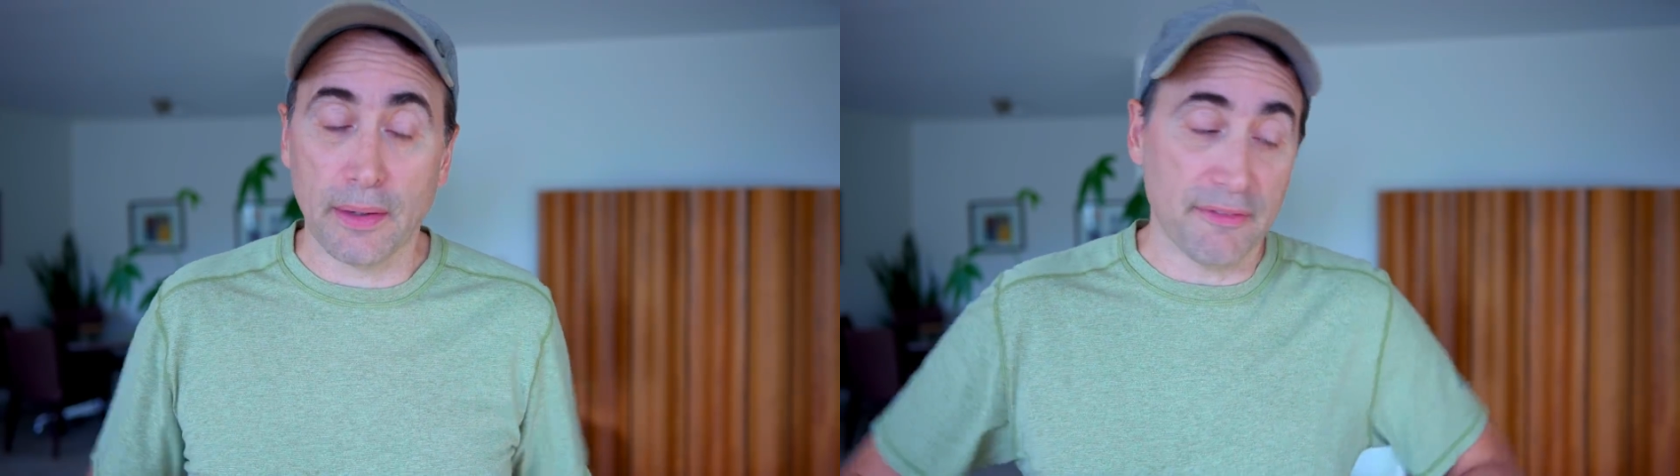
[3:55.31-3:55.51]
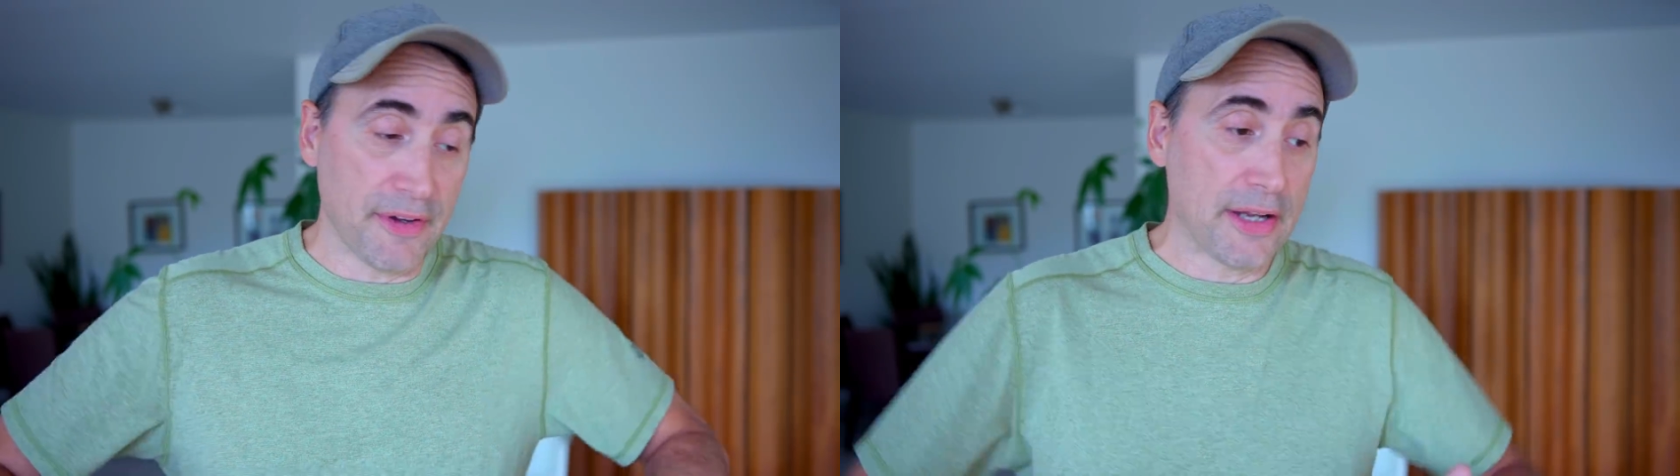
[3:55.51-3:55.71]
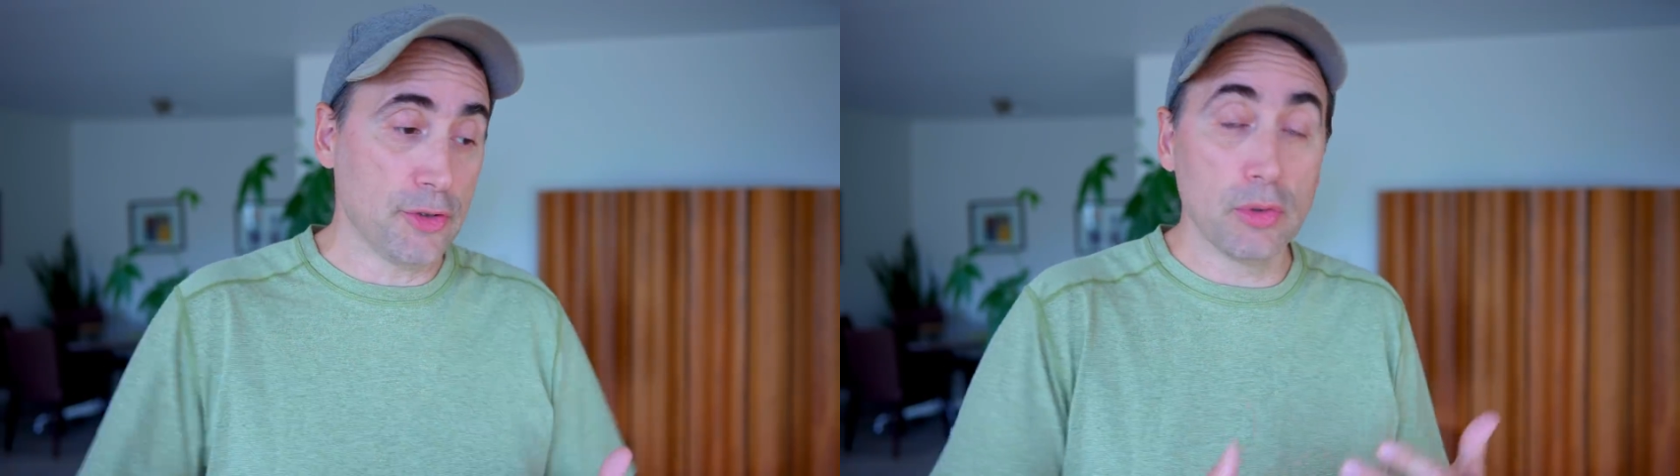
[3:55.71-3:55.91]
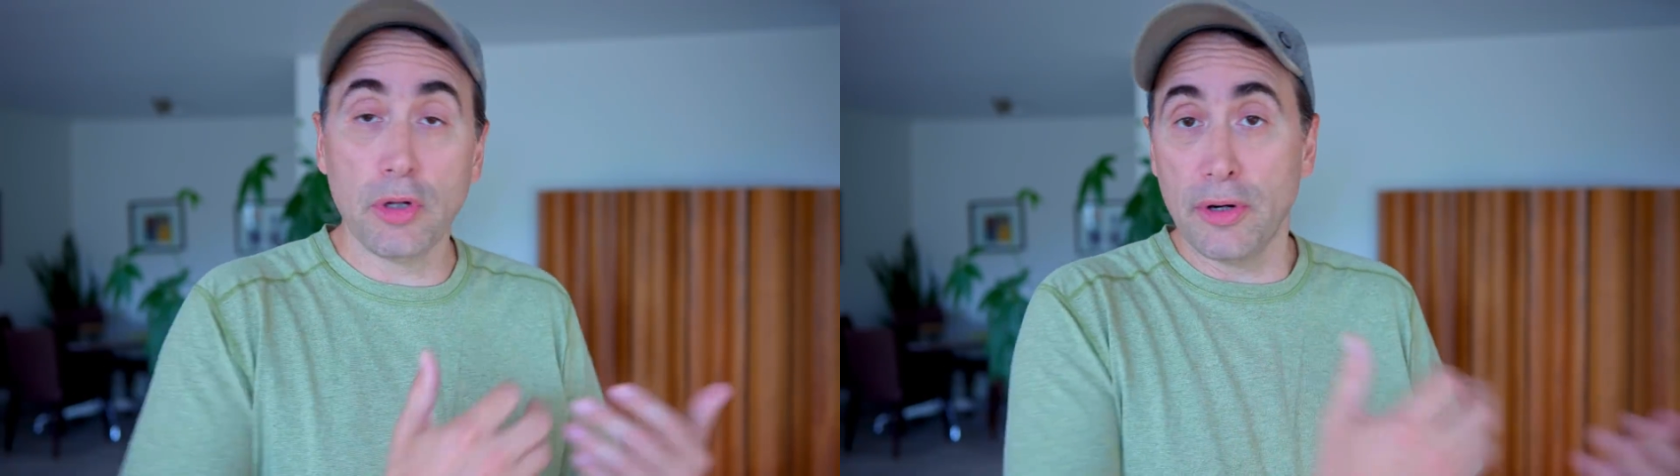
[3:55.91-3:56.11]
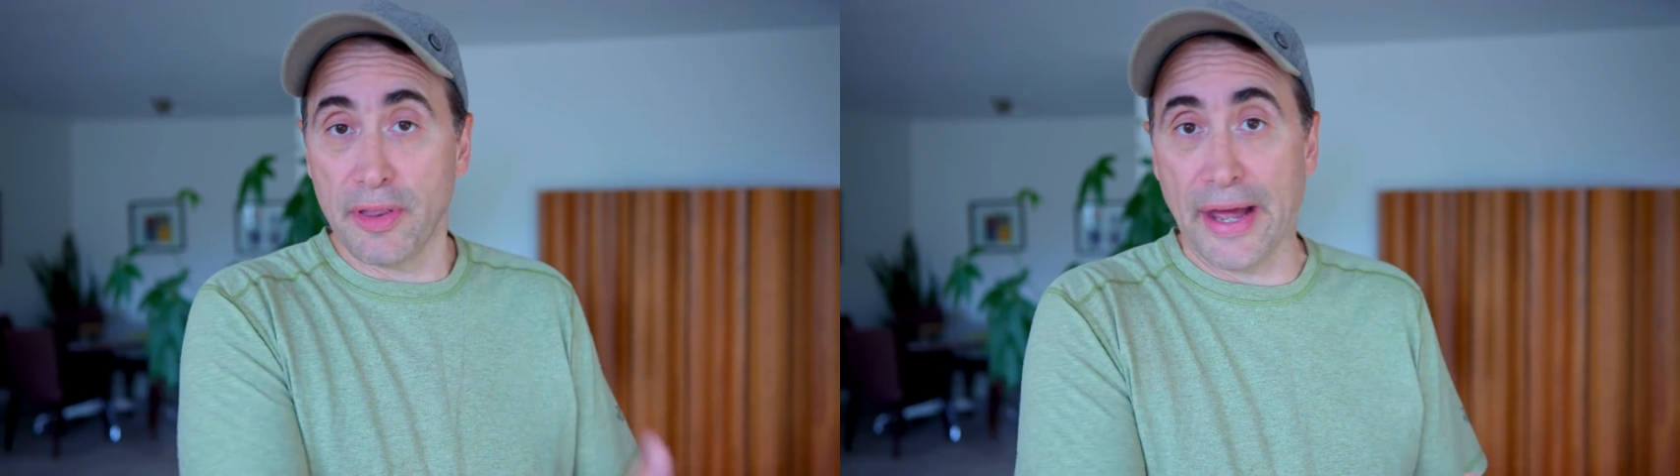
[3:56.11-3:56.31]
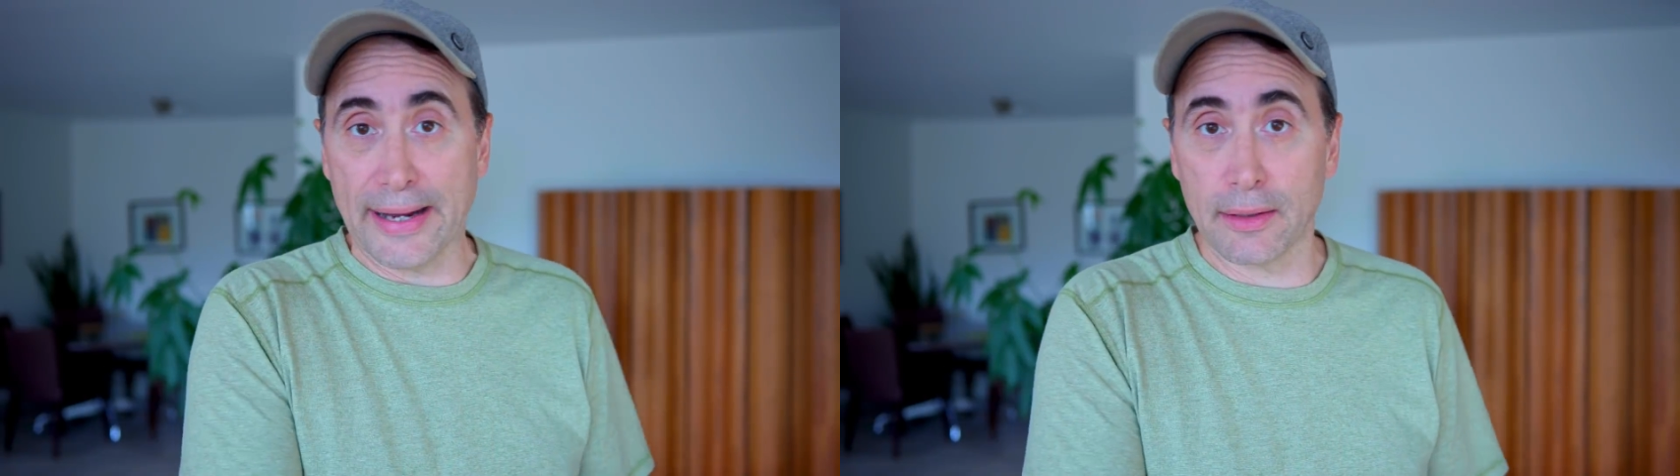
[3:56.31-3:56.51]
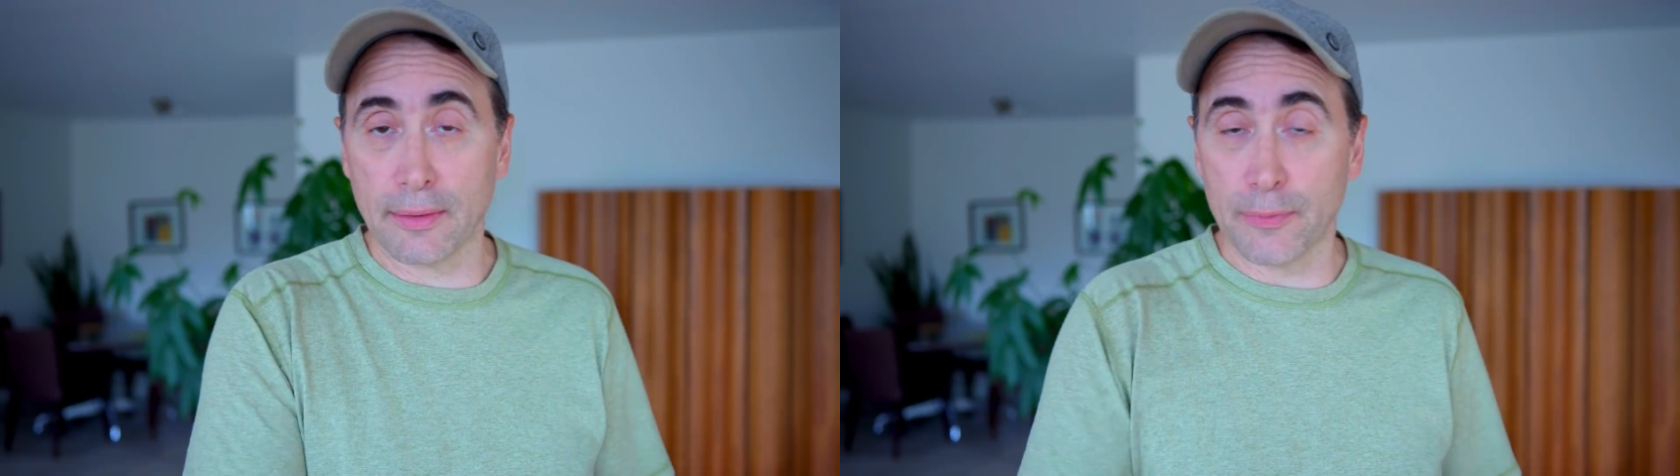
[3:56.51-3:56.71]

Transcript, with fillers: then you learn that.